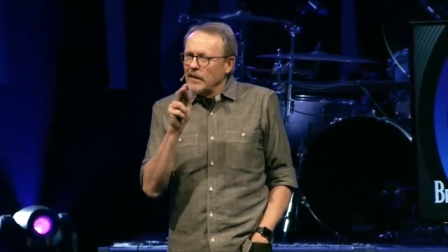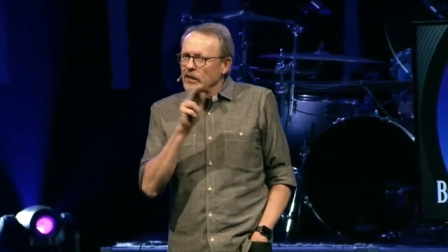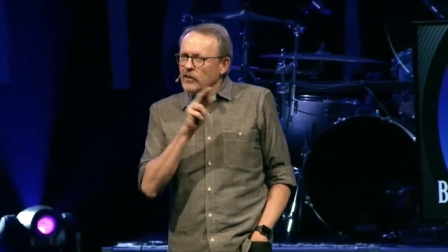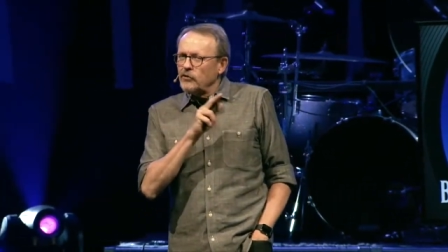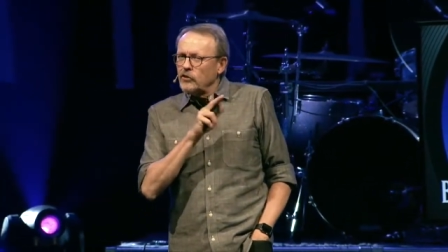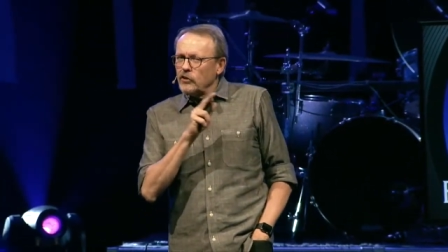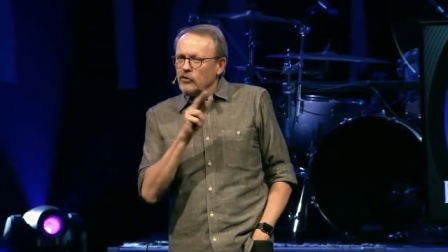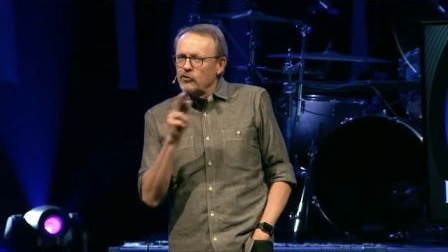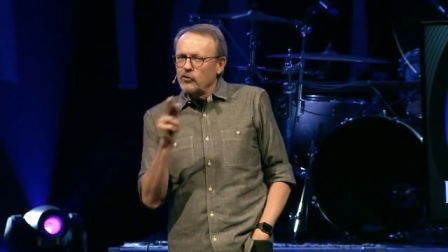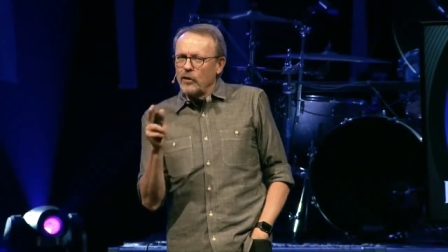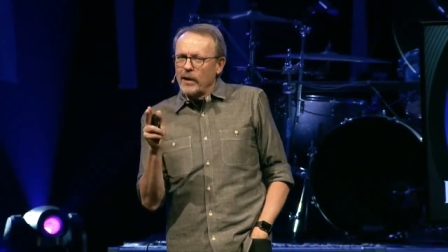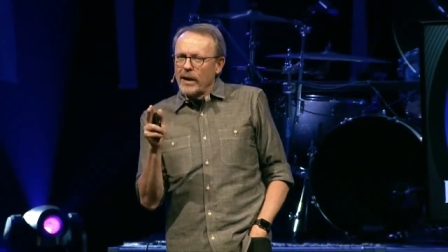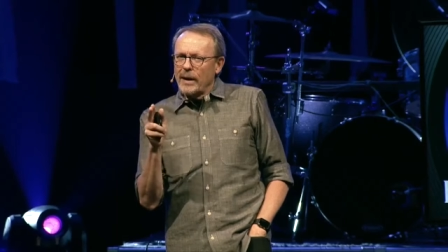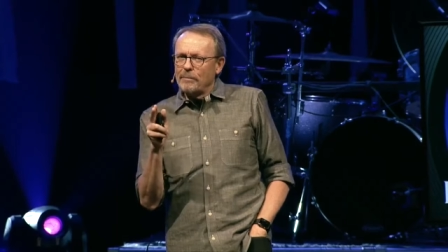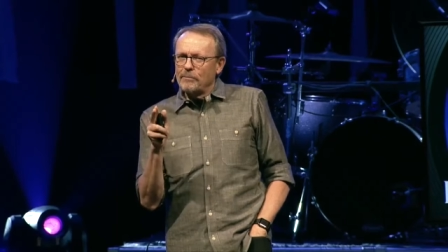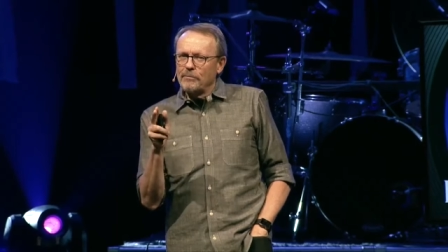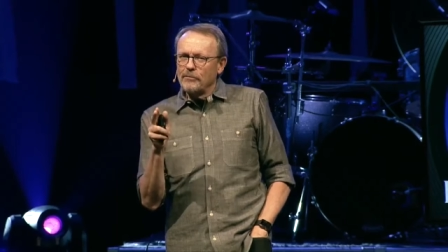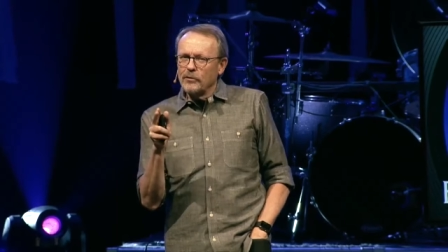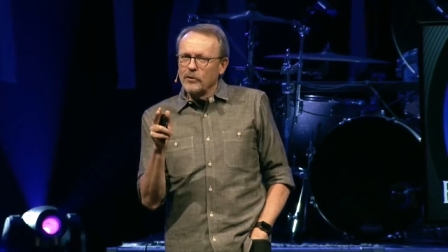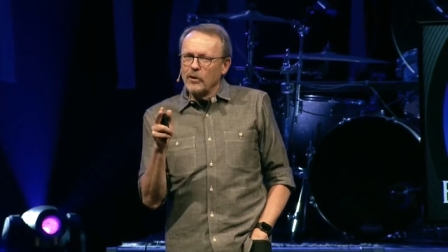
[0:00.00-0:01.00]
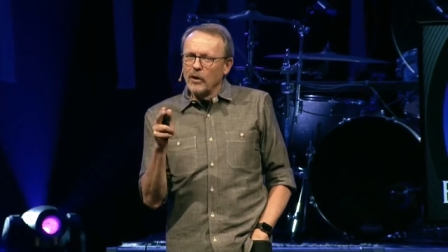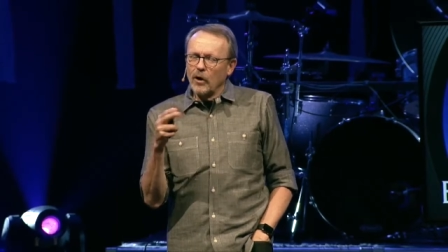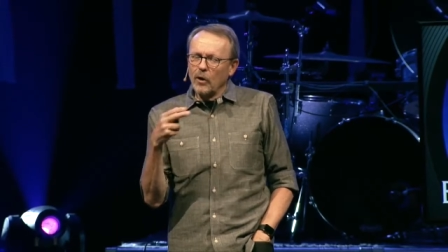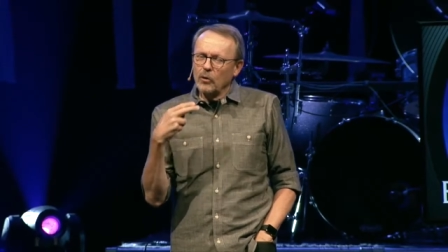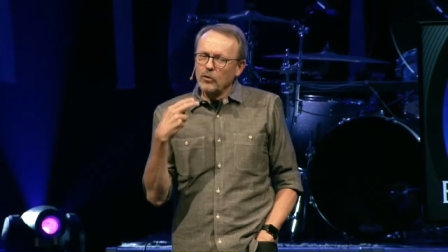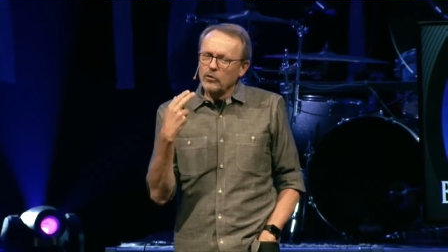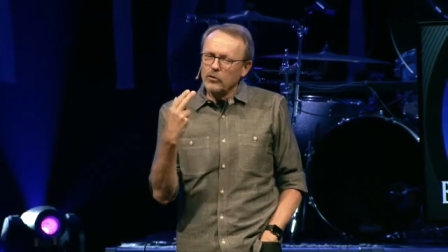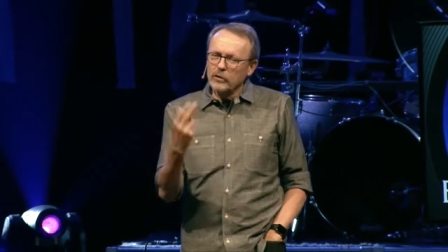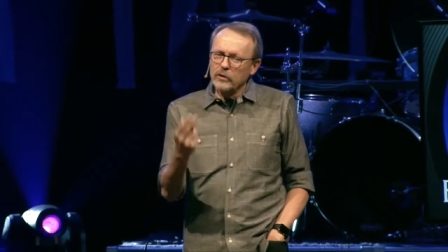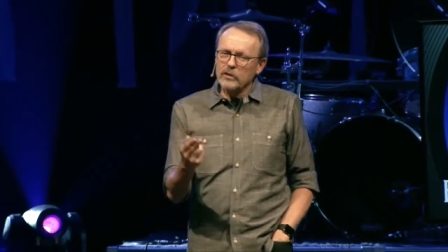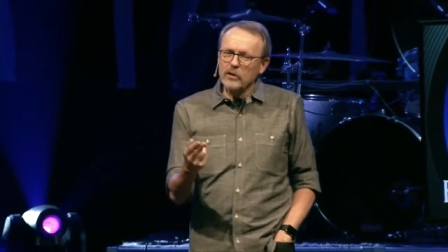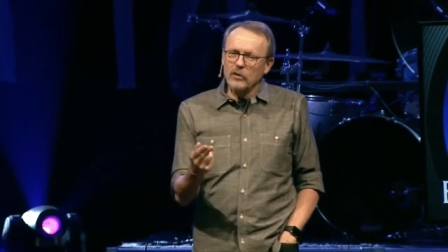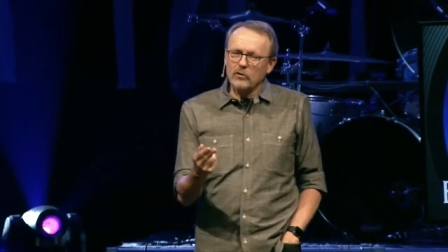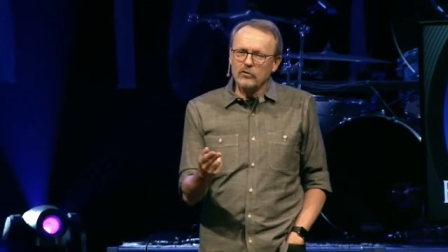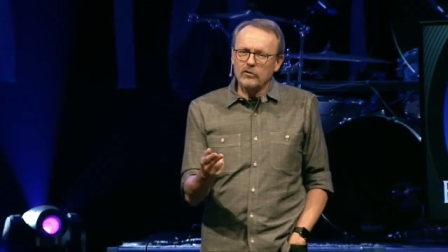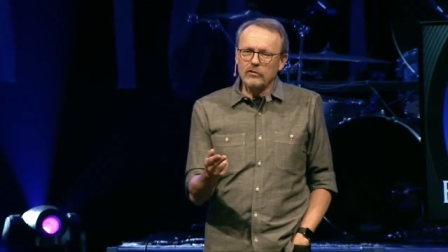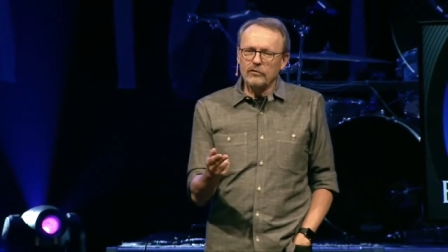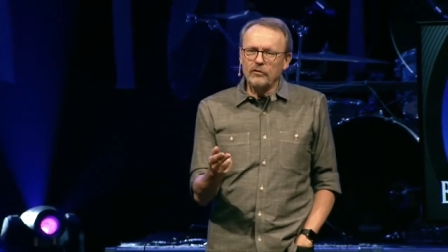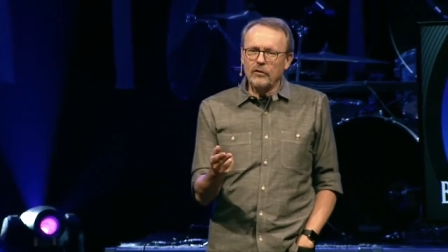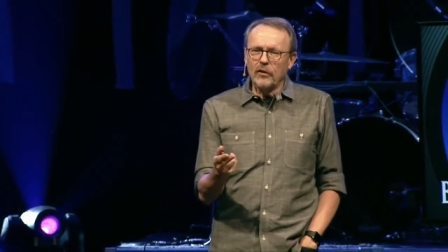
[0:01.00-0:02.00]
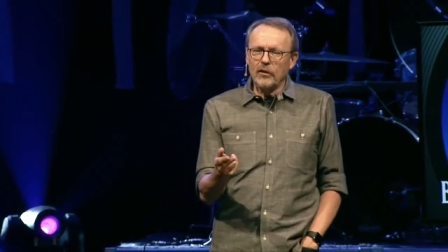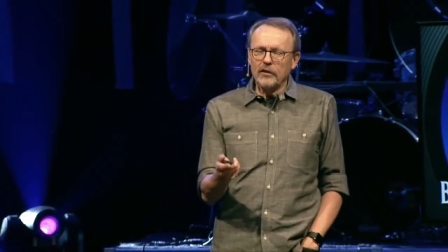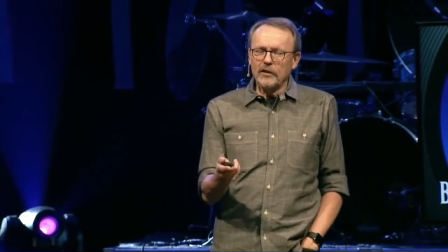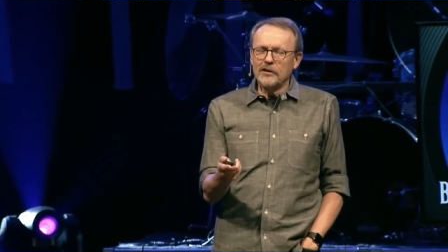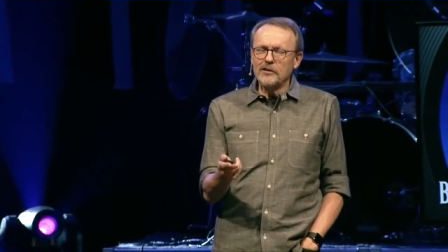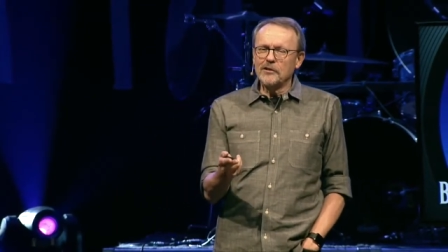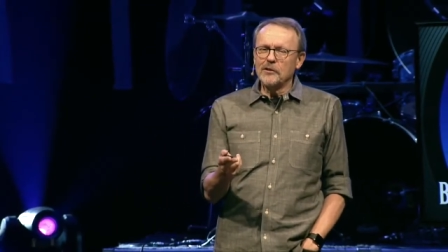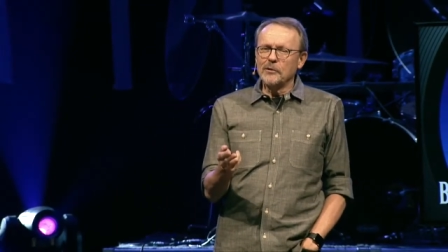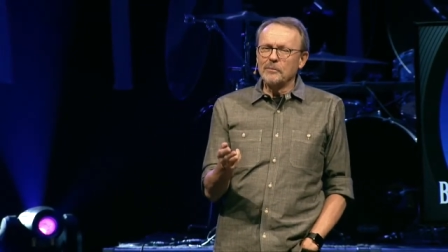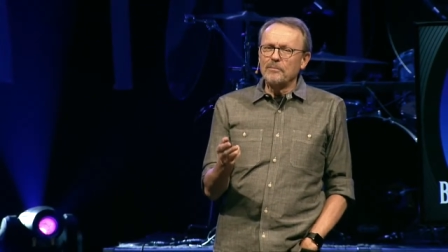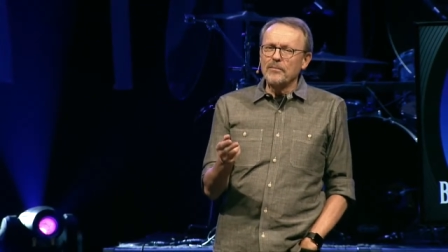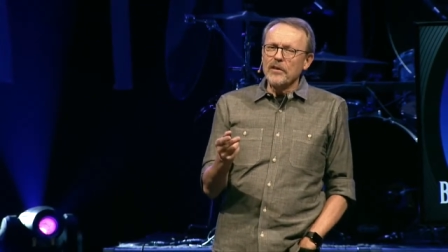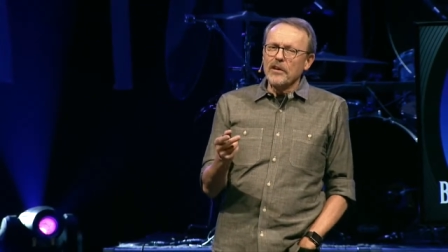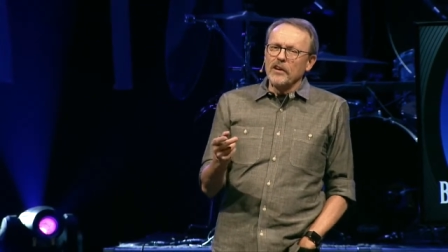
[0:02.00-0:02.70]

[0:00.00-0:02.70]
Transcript: easy trap for older adults to fall into.